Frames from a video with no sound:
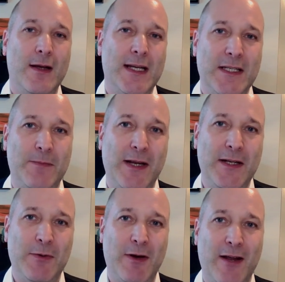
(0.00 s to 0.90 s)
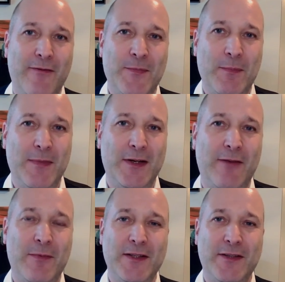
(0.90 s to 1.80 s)
speak to a
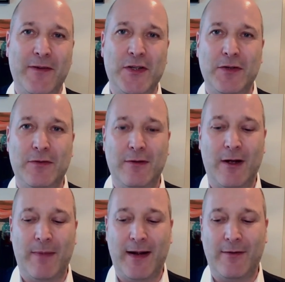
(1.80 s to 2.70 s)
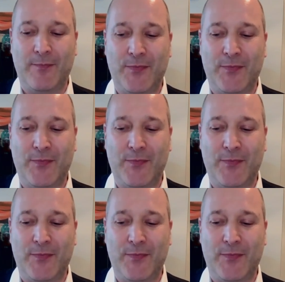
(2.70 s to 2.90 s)
government official about